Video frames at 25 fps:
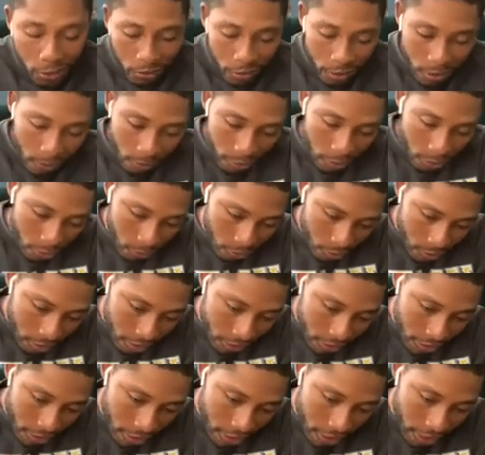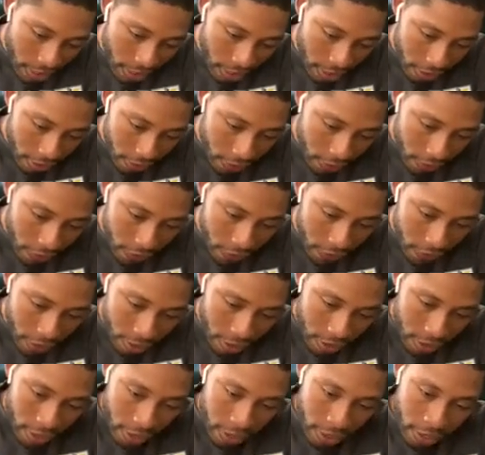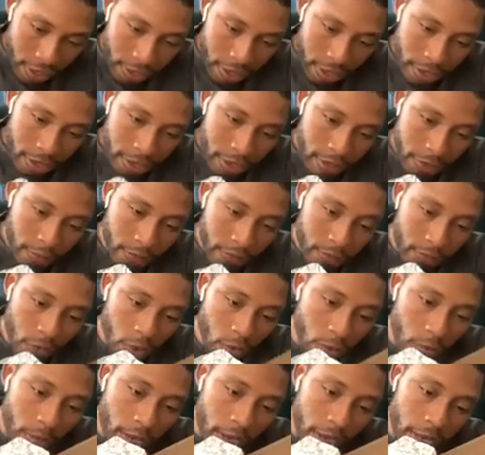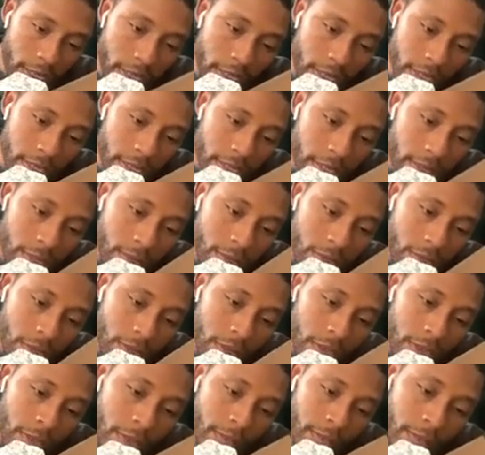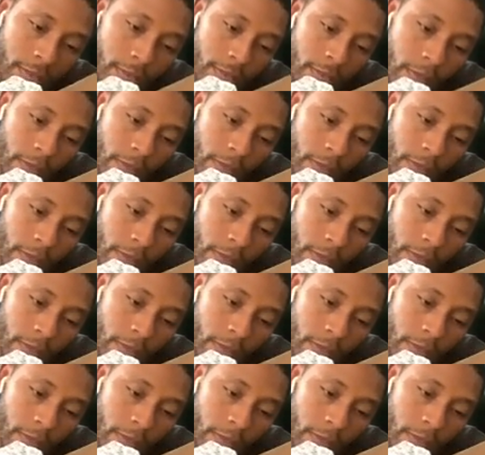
We can build ones that have robotic limbs on them.